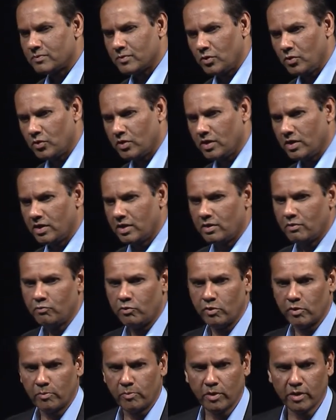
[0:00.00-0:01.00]
Okay?
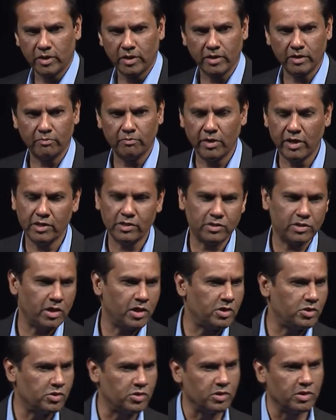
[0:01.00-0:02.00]
We were building base
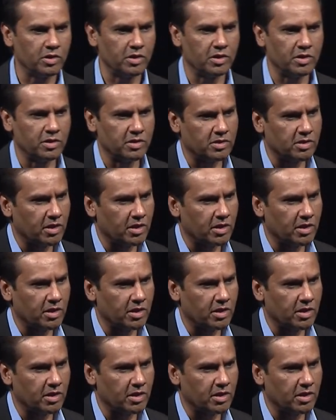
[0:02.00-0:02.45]
stations